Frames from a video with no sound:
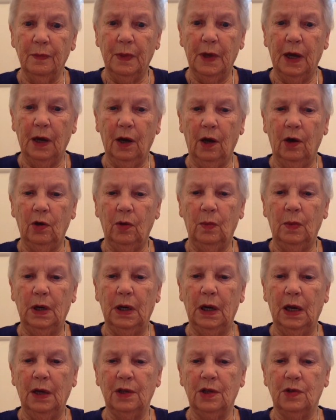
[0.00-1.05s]
their home in
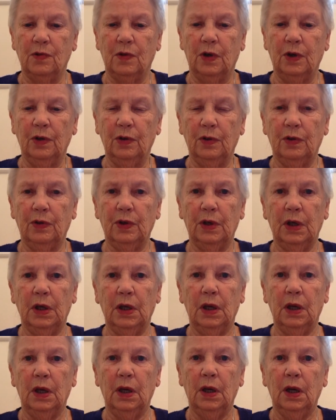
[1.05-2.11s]
Nazareth,
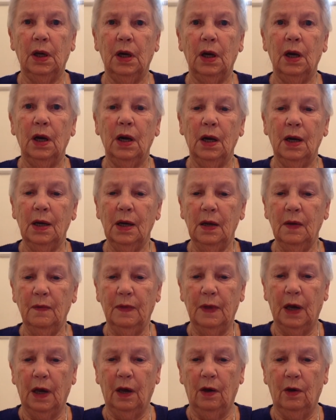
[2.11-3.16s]
leave
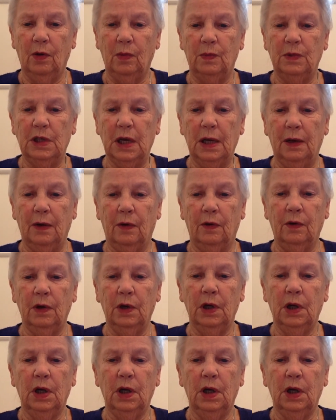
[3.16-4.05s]
their hometown